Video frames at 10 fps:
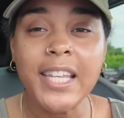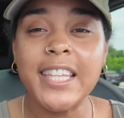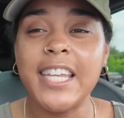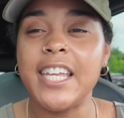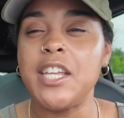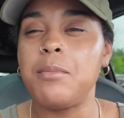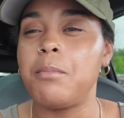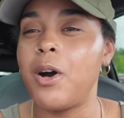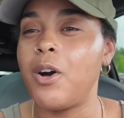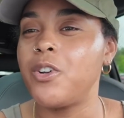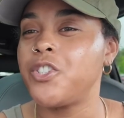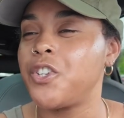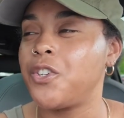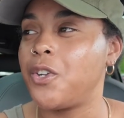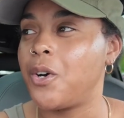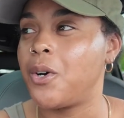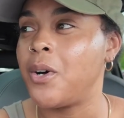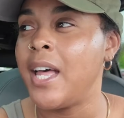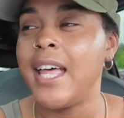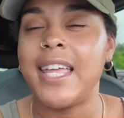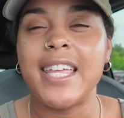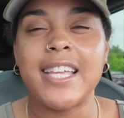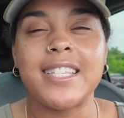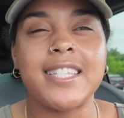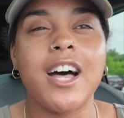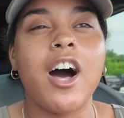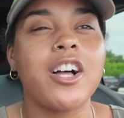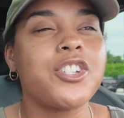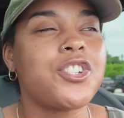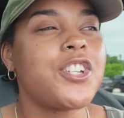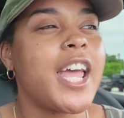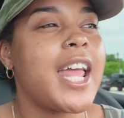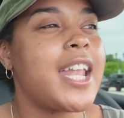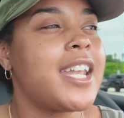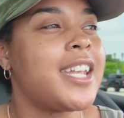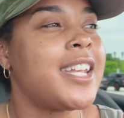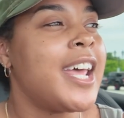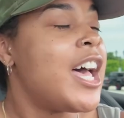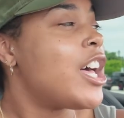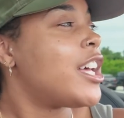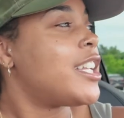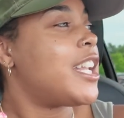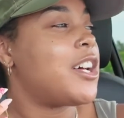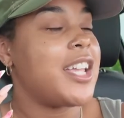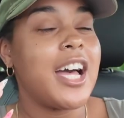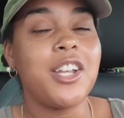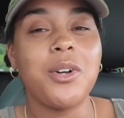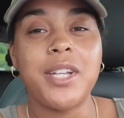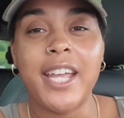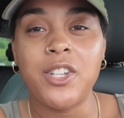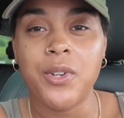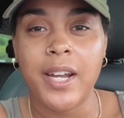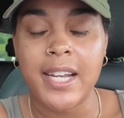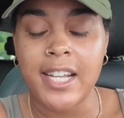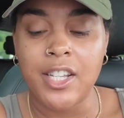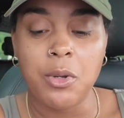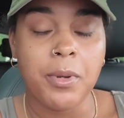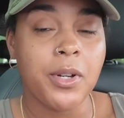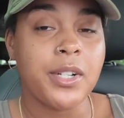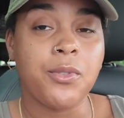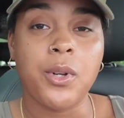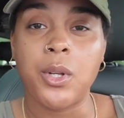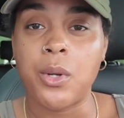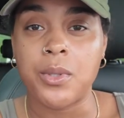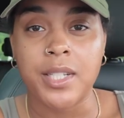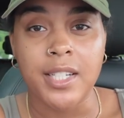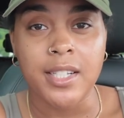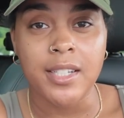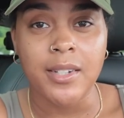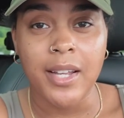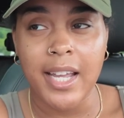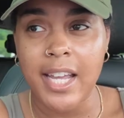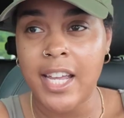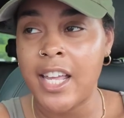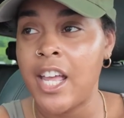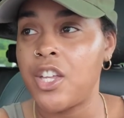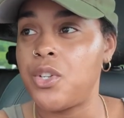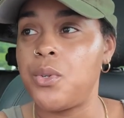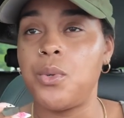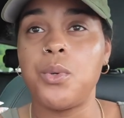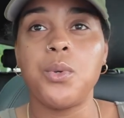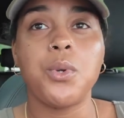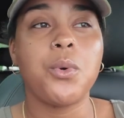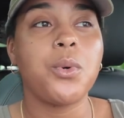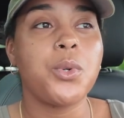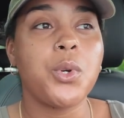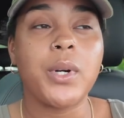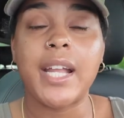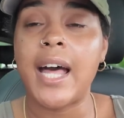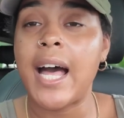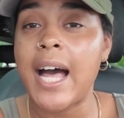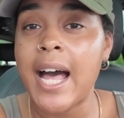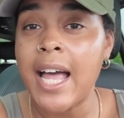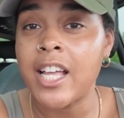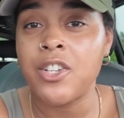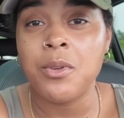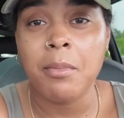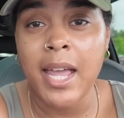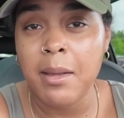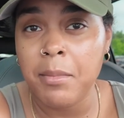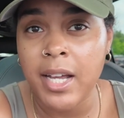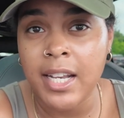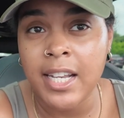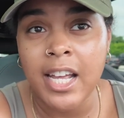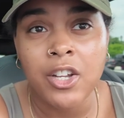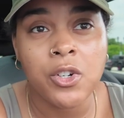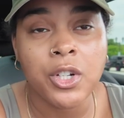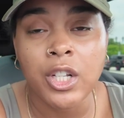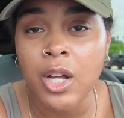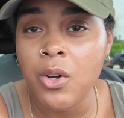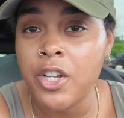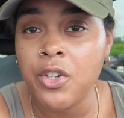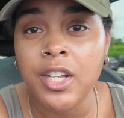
the emotional exhaustion. Now, y'all know day trading, you be on a roller coaster, okay? You on a high because you made money. Now you're on a low because you